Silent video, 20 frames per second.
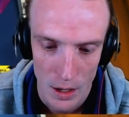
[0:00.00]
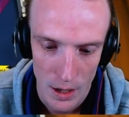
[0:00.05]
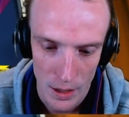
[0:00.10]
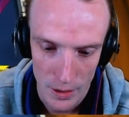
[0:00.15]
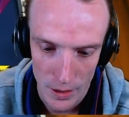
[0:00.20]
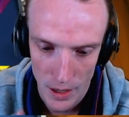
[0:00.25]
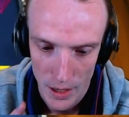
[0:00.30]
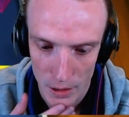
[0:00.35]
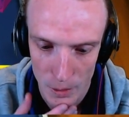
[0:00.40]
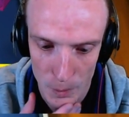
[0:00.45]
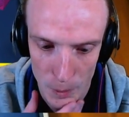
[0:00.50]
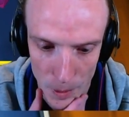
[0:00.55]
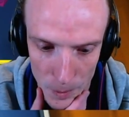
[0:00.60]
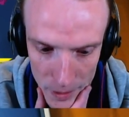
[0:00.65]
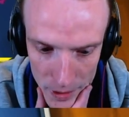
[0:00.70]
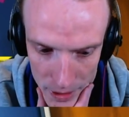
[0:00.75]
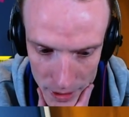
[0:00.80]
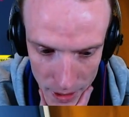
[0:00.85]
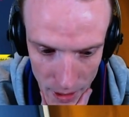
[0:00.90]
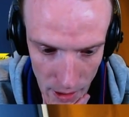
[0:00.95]
And then you're
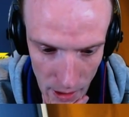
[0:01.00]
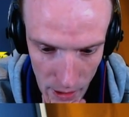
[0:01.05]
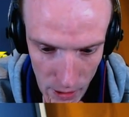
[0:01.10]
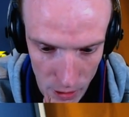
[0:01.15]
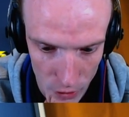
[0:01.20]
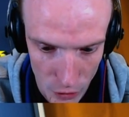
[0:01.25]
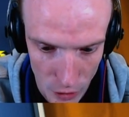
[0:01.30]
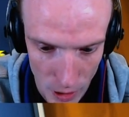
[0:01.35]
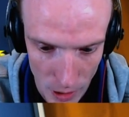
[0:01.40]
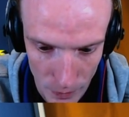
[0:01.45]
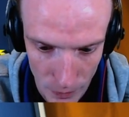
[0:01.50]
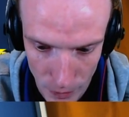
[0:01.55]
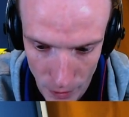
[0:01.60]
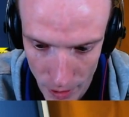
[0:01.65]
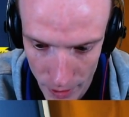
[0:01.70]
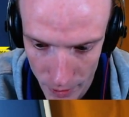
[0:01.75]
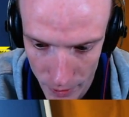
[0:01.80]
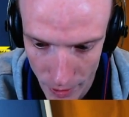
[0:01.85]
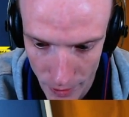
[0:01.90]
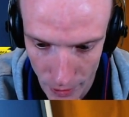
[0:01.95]
probably thinning to try and
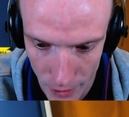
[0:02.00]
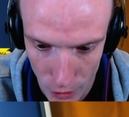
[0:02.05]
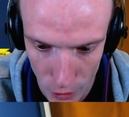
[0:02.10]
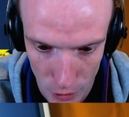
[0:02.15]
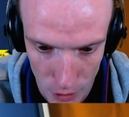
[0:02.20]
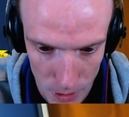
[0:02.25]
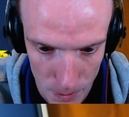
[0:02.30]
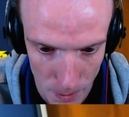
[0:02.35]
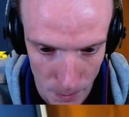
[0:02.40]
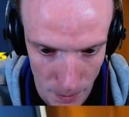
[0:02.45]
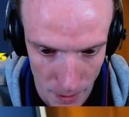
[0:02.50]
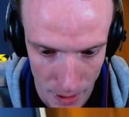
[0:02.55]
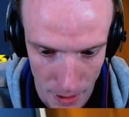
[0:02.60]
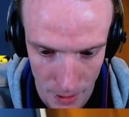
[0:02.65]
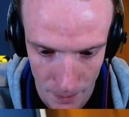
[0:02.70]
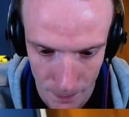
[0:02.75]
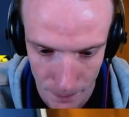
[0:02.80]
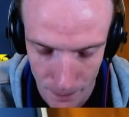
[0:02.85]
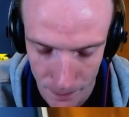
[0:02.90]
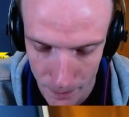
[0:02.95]
find your other Guzma
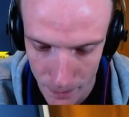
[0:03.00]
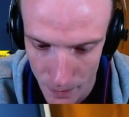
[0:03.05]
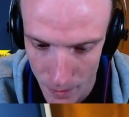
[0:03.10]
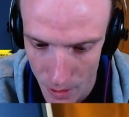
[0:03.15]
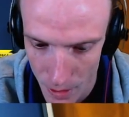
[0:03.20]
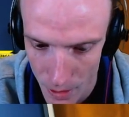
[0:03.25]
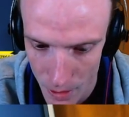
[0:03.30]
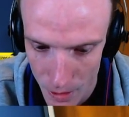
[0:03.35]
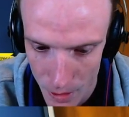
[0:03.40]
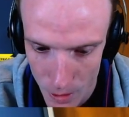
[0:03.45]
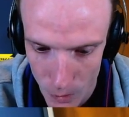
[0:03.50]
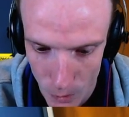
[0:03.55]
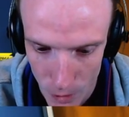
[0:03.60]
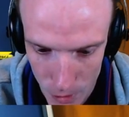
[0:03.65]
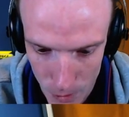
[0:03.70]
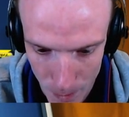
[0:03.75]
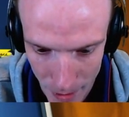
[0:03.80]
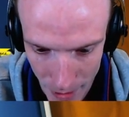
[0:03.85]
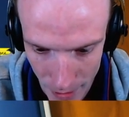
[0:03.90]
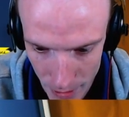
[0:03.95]
play.
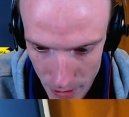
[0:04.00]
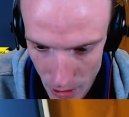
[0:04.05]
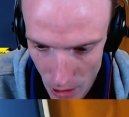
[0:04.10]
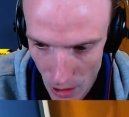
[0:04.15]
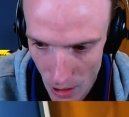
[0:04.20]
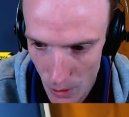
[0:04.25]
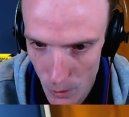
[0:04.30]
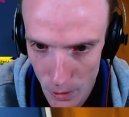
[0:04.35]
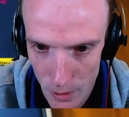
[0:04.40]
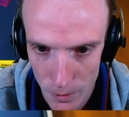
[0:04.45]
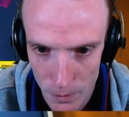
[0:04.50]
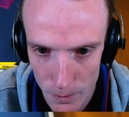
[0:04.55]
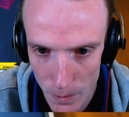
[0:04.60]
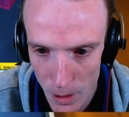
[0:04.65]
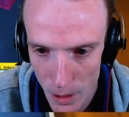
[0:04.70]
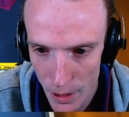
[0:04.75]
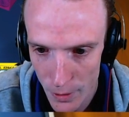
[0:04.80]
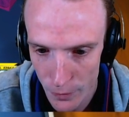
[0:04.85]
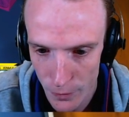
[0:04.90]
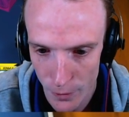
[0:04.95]
Which means I wouldn't
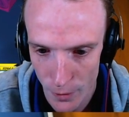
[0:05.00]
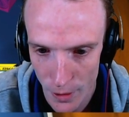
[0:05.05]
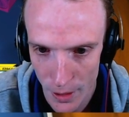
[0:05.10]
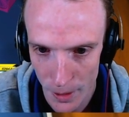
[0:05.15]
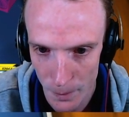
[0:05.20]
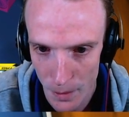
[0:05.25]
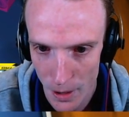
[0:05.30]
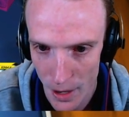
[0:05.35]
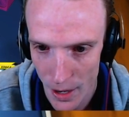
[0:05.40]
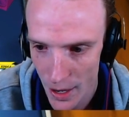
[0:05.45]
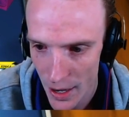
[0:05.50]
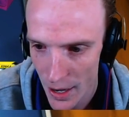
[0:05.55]
mind finding my